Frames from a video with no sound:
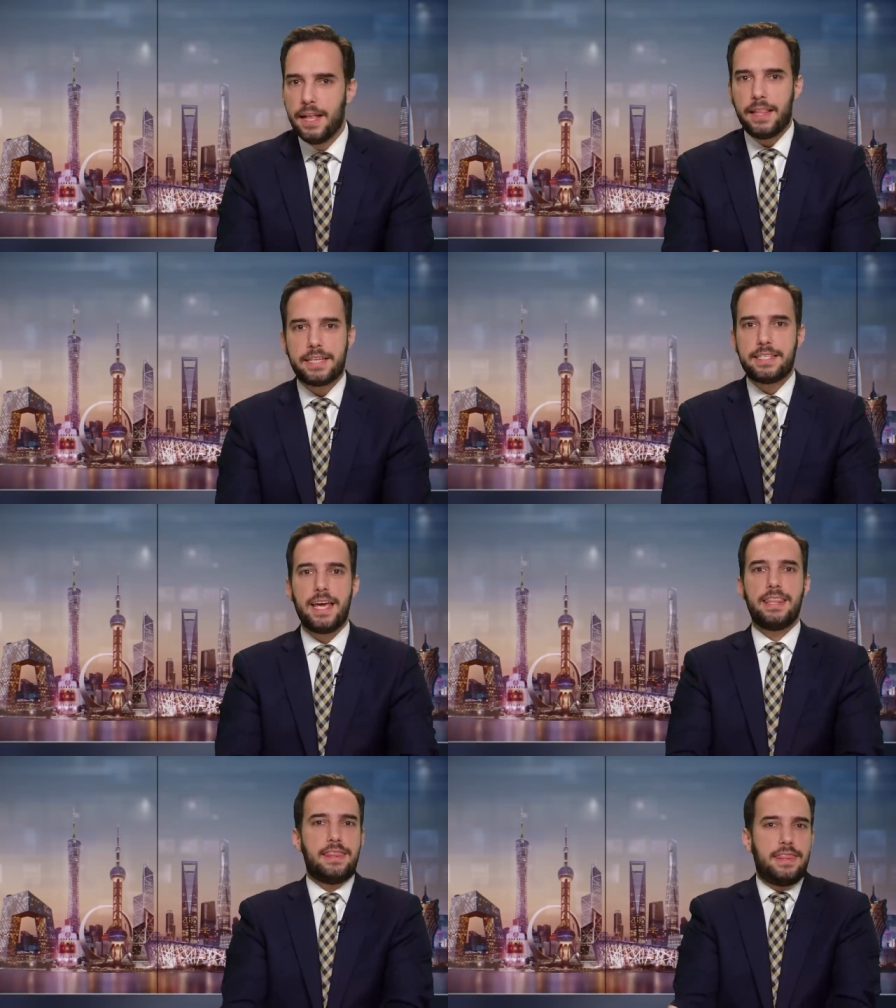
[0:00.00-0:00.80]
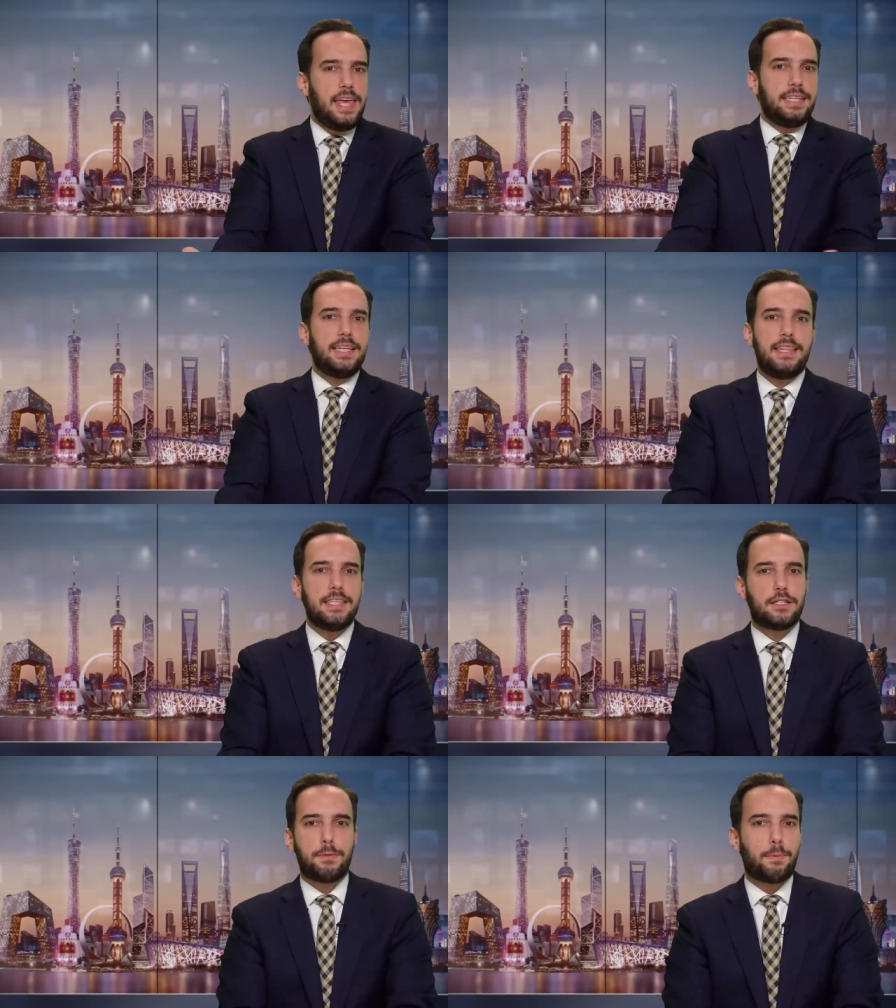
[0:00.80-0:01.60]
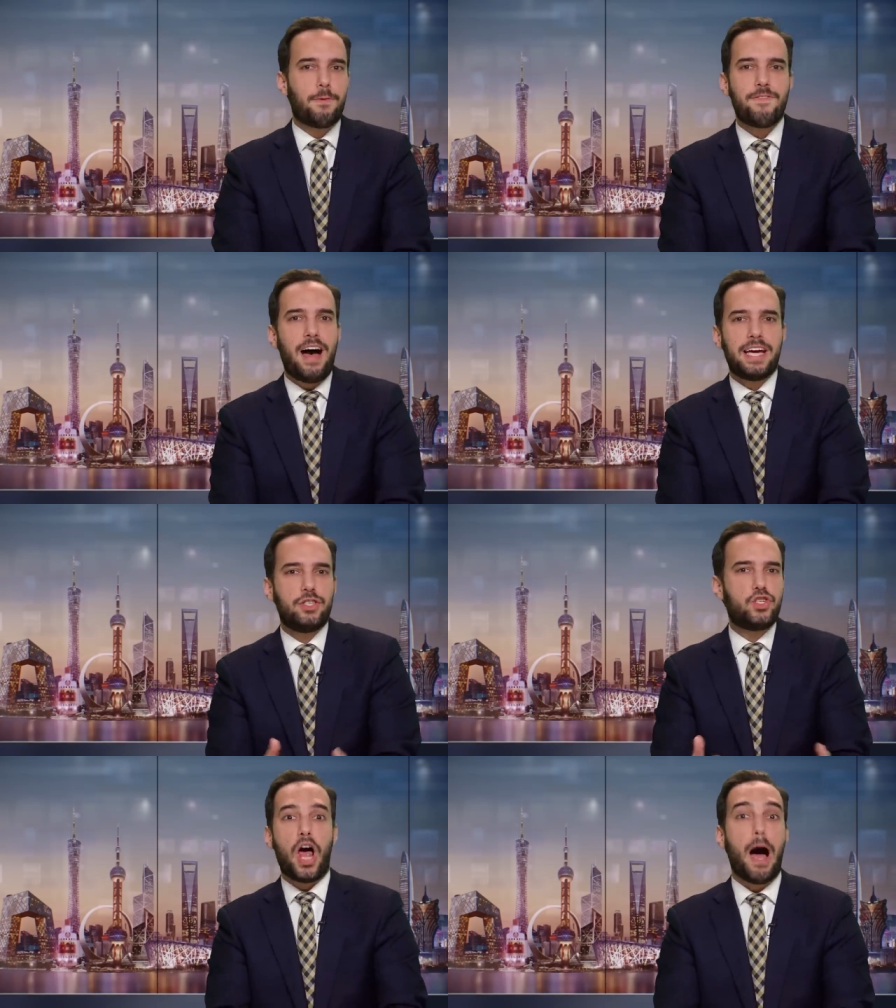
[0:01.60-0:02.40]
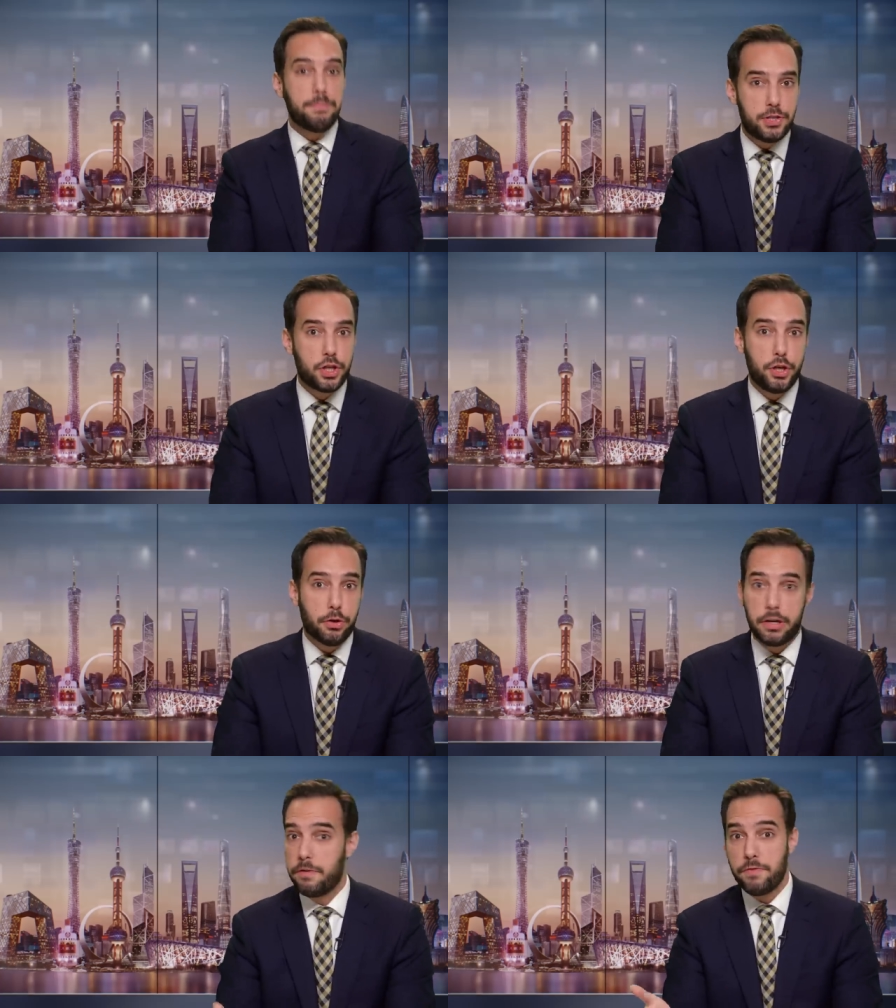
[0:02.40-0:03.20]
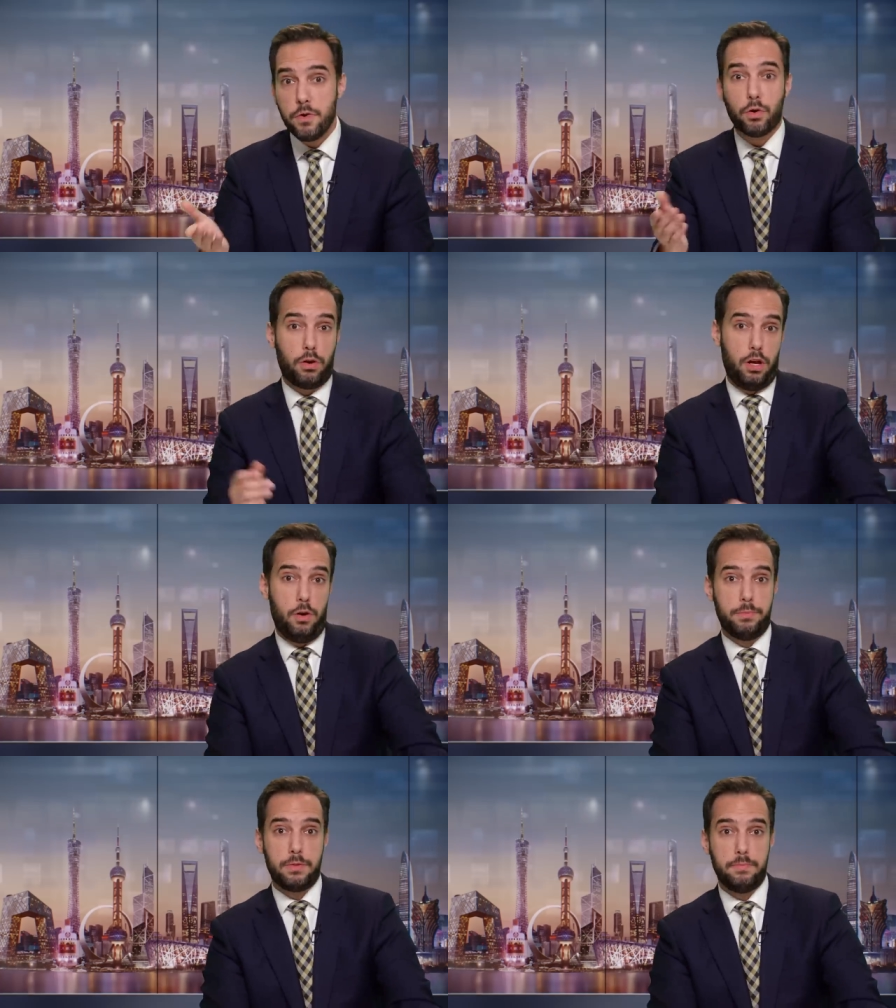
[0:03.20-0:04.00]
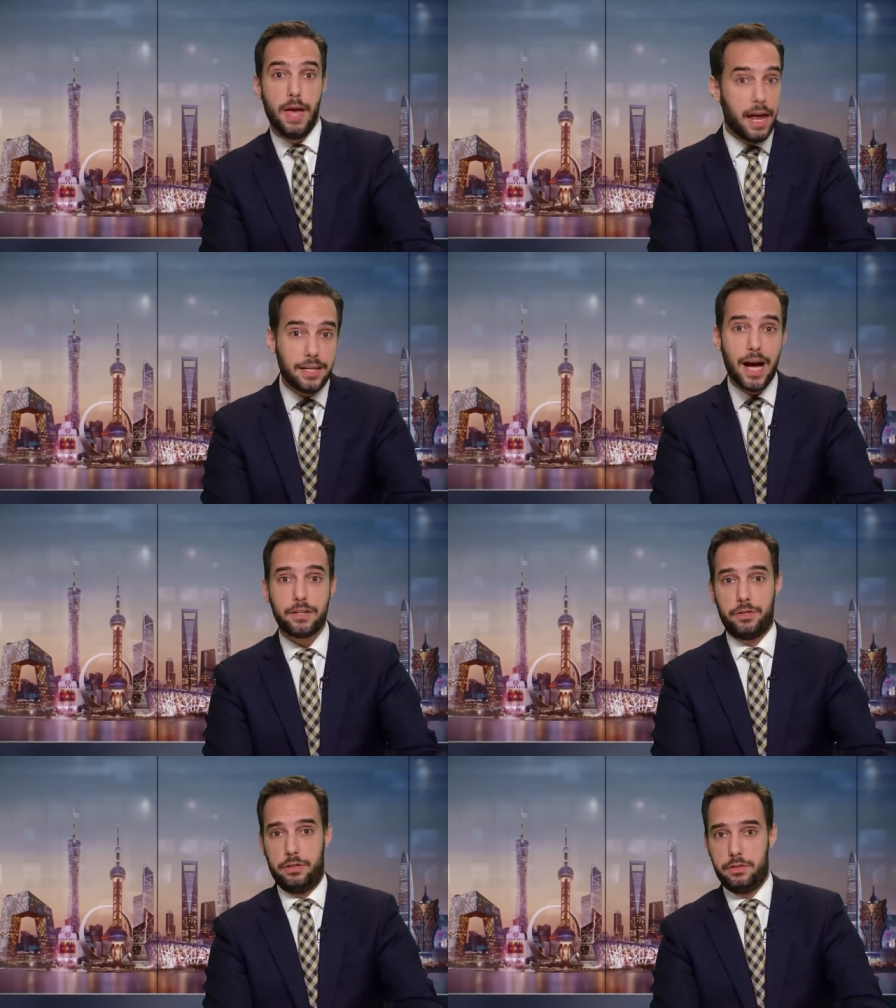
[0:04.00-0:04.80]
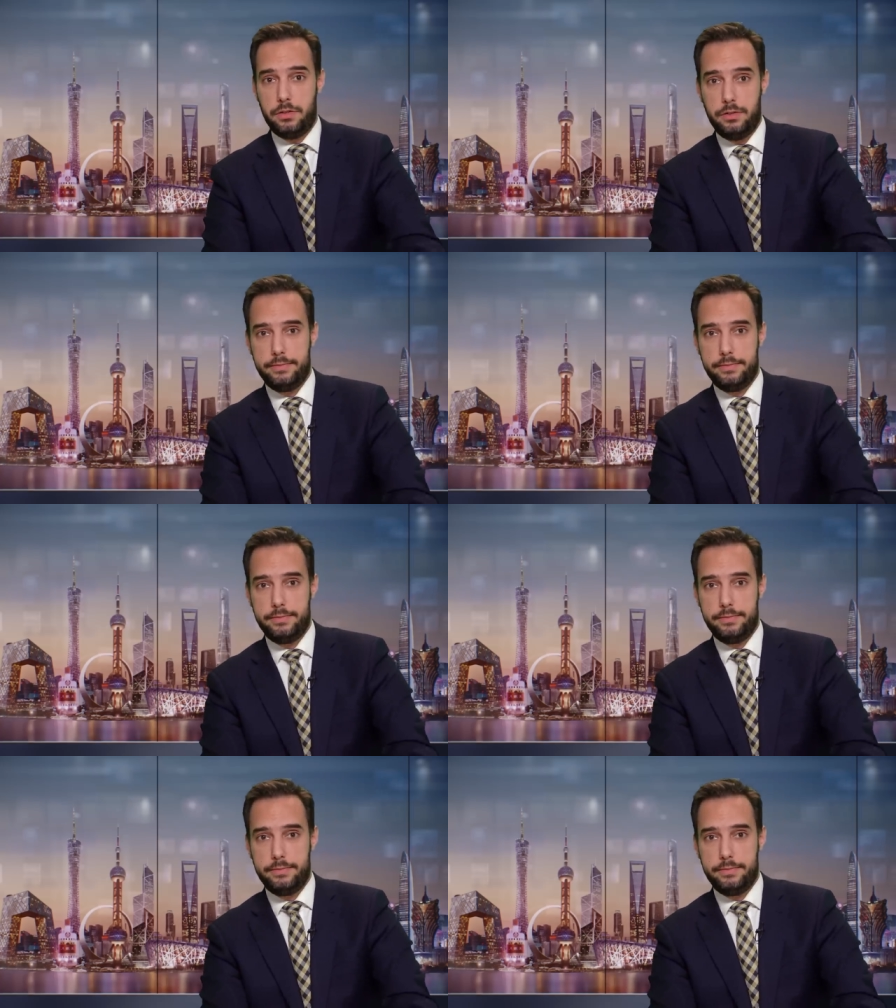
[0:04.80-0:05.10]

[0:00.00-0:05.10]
Like, say, they did this to provide job security to funeral homes and doctors.